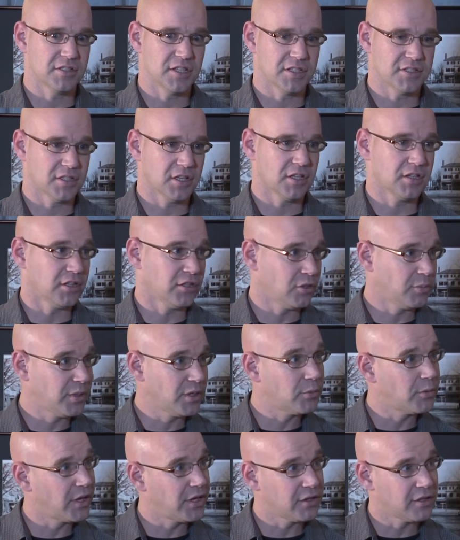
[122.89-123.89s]
it's a little bit
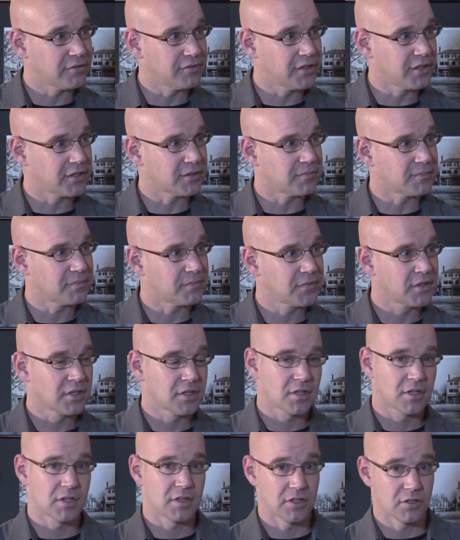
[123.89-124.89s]
of weightlifting,
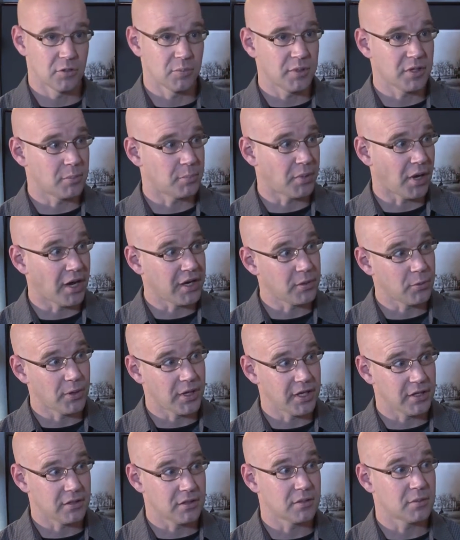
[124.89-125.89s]
a little bit of body
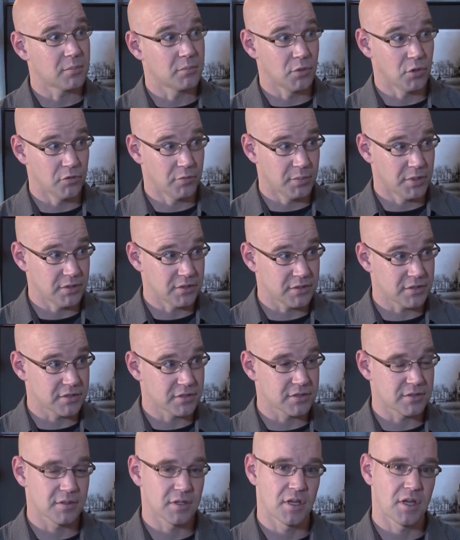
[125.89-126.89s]
weight
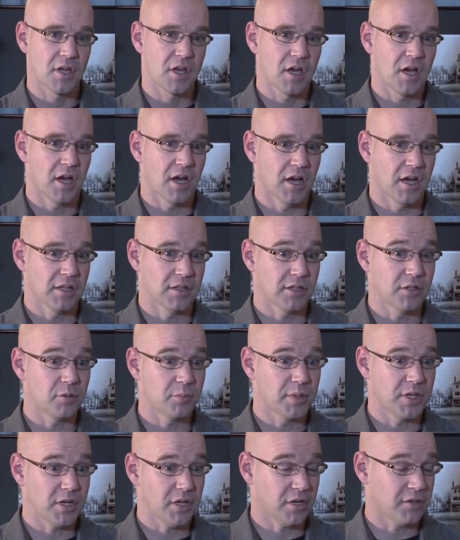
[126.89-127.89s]
movements, a little
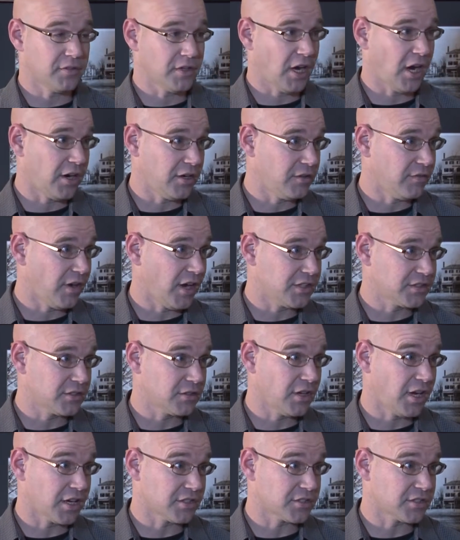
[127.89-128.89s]
bit of
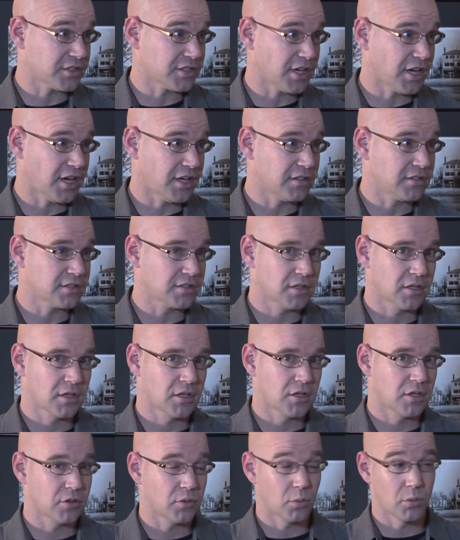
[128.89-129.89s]
cardiovascular exercise.
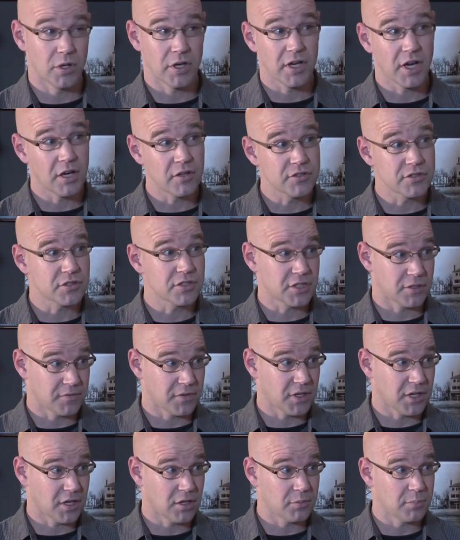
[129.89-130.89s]
The workouts are
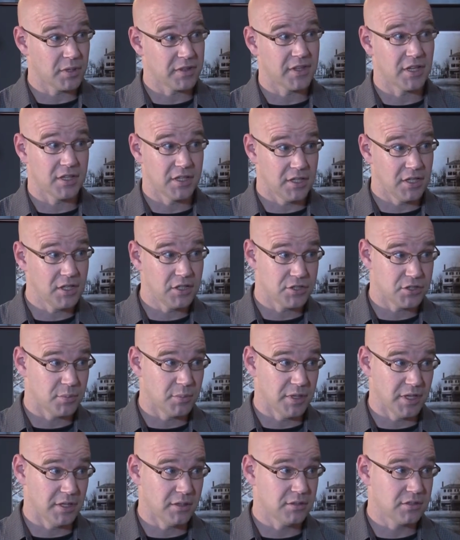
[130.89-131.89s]
difficult, but they need to
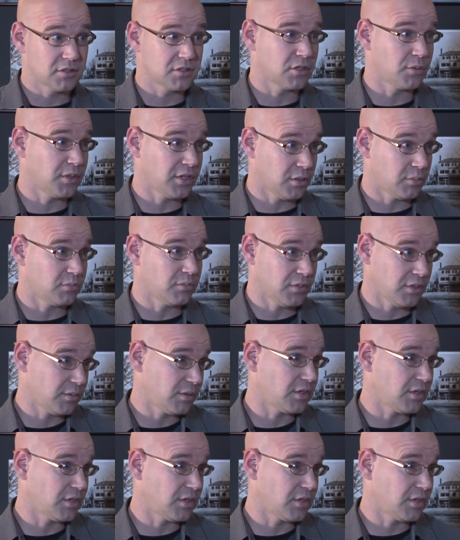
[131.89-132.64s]
be so we can